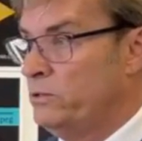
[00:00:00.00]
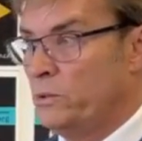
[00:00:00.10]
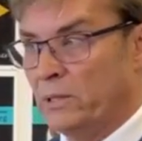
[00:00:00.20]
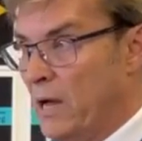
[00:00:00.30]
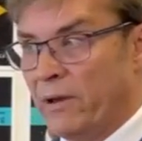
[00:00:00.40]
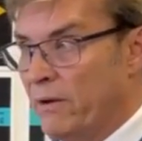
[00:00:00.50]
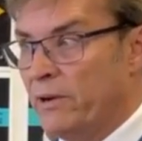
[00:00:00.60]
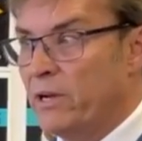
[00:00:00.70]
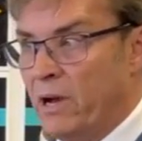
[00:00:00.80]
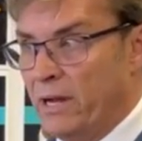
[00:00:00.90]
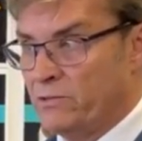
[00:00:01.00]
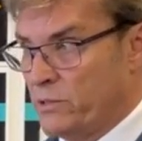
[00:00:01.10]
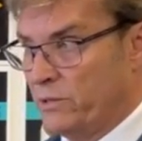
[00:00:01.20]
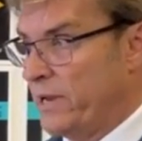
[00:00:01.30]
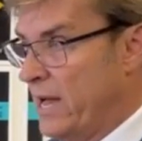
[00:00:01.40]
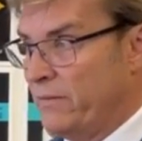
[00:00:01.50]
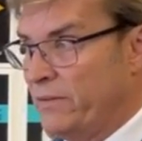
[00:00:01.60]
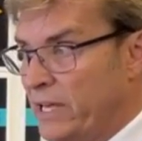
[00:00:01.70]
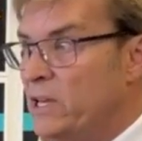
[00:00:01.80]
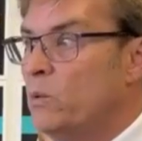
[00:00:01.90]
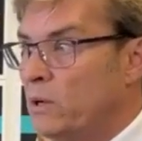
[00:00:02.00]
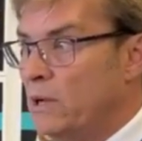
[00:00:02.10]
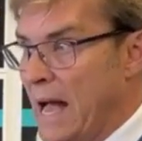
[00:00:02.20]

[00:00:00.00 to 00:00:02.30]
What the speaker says: to allowing every councillor to have equal